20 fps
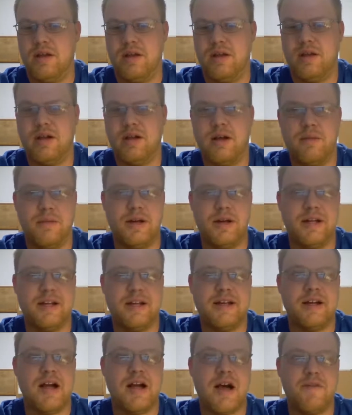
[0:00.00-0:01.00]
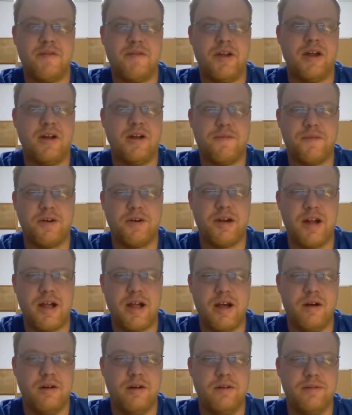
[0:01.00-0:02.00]
gonna get off of here for
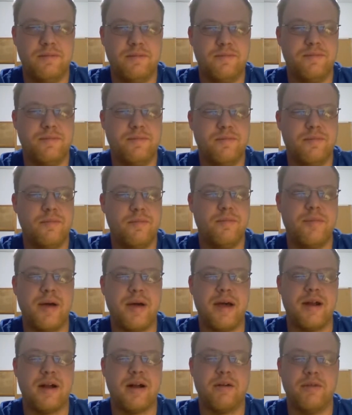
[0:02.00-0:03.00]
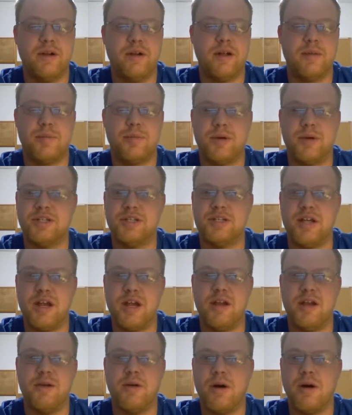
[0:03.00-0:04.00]
now, but I really appreciate
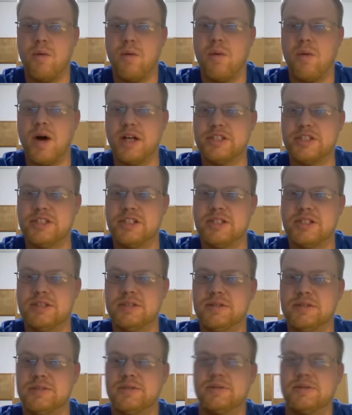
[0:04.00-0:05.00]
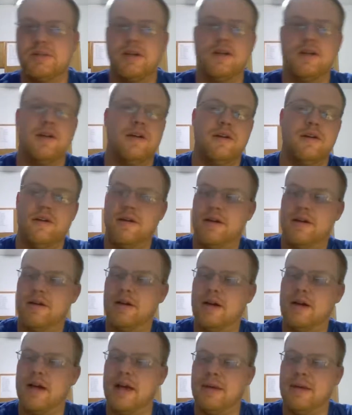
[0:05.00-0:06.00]
you all watching.
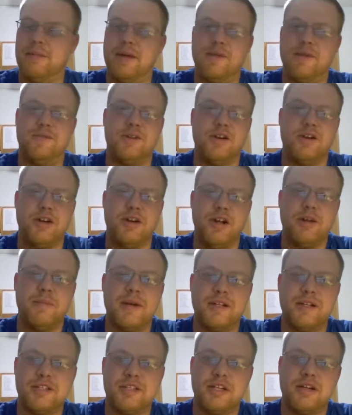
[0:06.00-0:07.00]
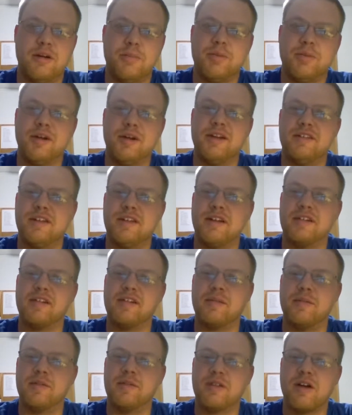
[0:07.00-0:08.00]
If you're new to my channel, please hit
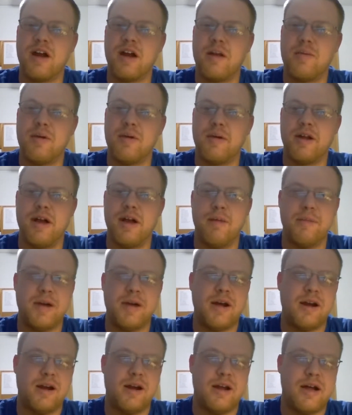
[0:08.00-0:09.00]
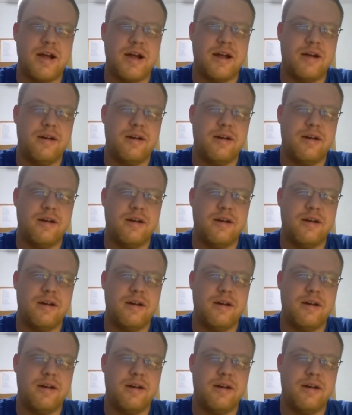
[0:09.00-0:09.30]
subscribe. It would help me out a lot.